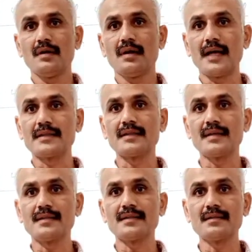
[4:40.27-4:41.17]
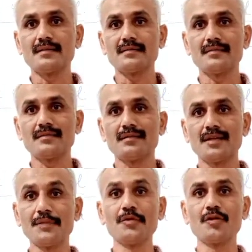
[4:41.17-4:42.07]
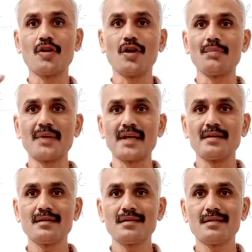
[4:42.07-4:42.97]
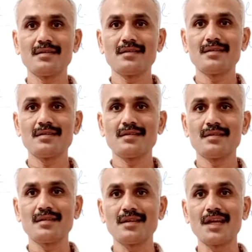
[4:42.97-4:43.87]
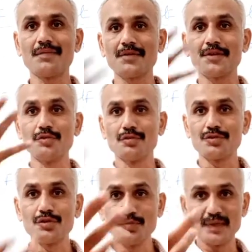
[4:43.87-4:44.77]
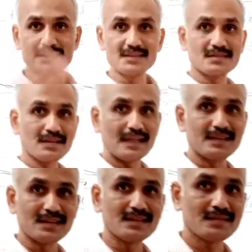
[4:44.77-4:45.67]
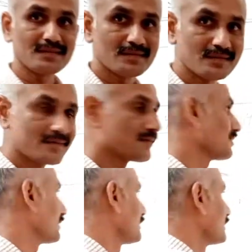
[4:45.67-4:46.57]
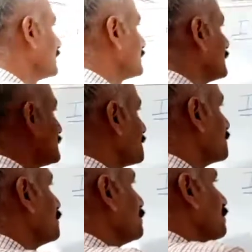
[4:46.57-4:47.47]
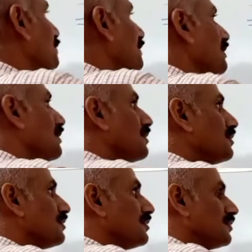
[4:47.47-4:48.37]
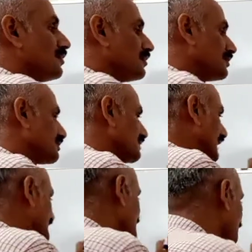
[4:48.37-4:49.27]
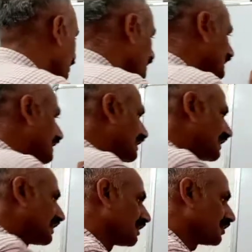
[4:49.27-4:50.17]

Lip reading: I think if you call me, if you means, I think this you stands for India,